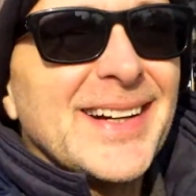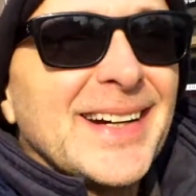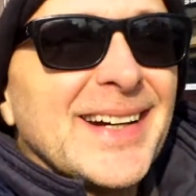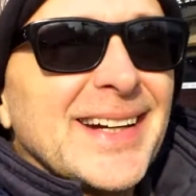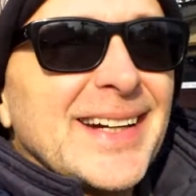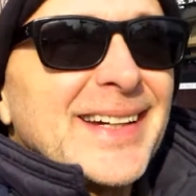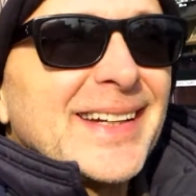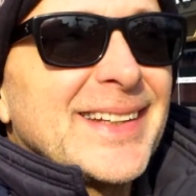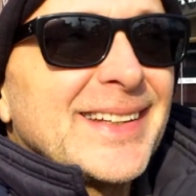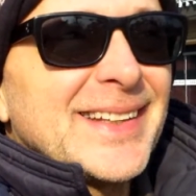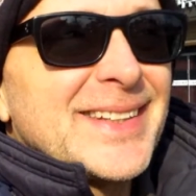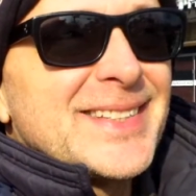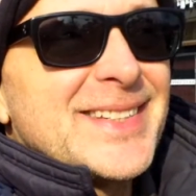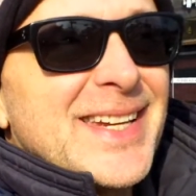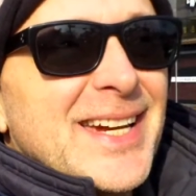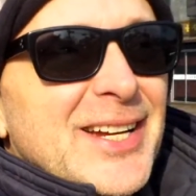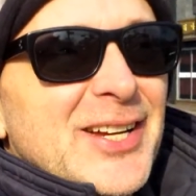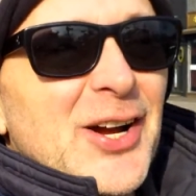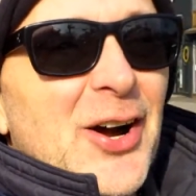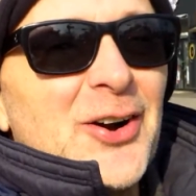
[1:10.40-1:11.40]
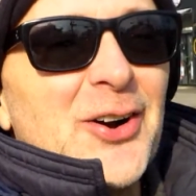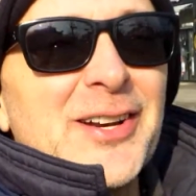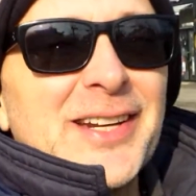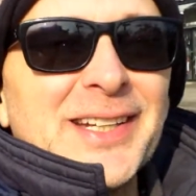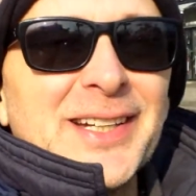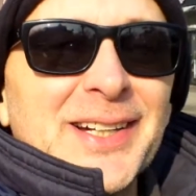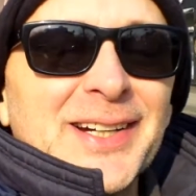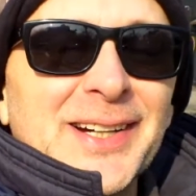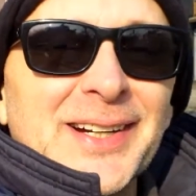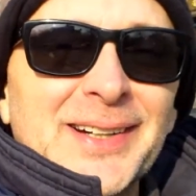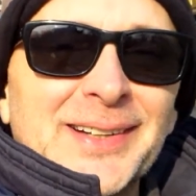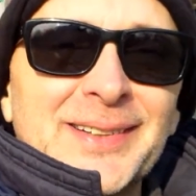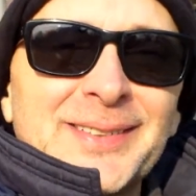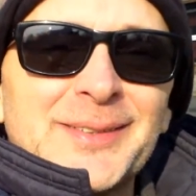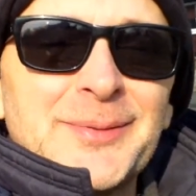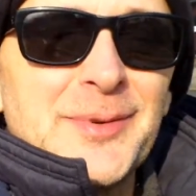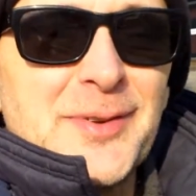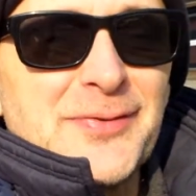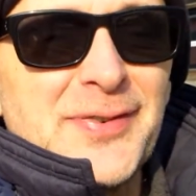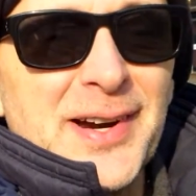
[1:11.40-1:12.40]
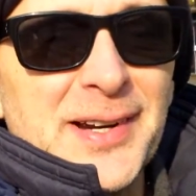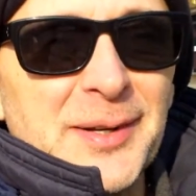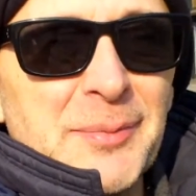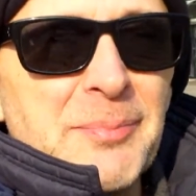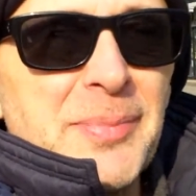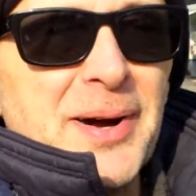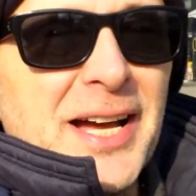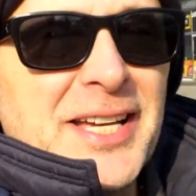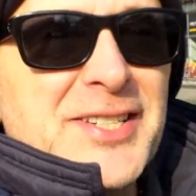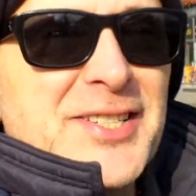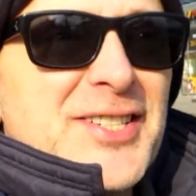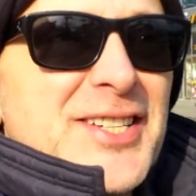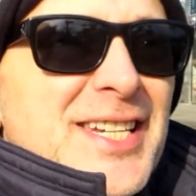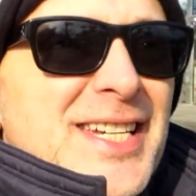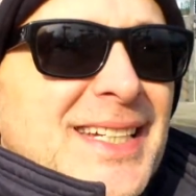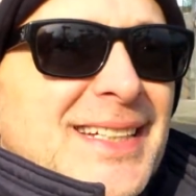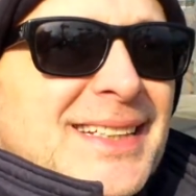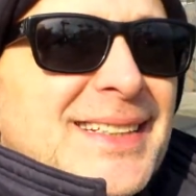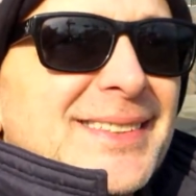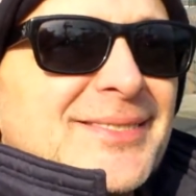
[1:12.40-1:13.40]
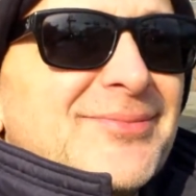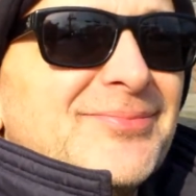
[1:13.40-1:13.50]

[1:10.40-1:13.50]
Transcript: All right, let's get going here. Let me find a bus.